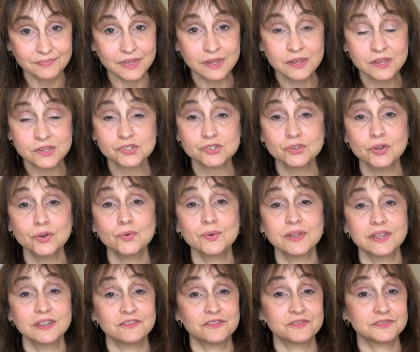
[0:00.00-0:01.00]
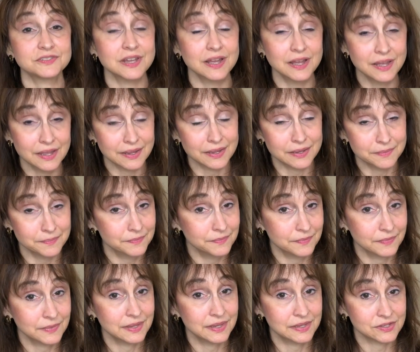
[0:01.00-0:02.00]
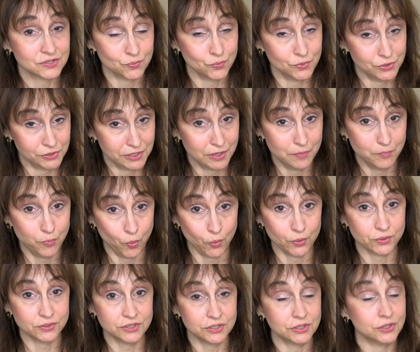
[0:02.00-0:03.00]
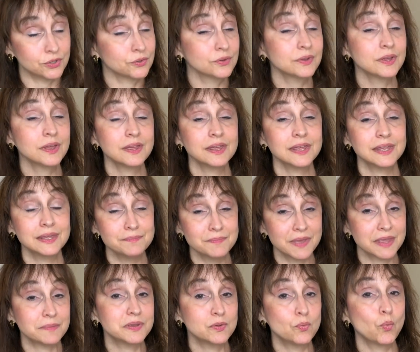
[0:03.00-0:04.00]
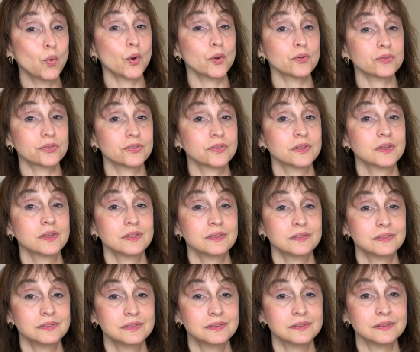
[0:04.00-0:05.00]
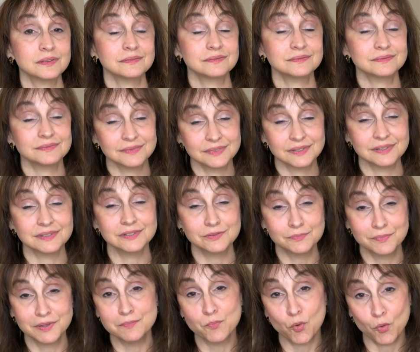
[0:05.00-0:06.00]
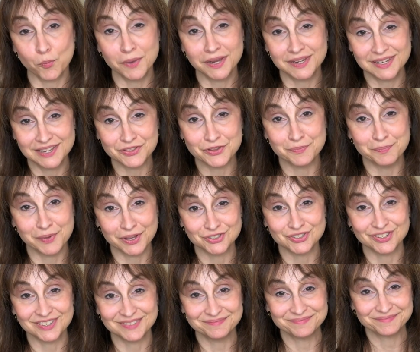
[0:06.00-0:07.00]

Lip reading: So if time is really important to you, it may be worth a little bit more money in the budget.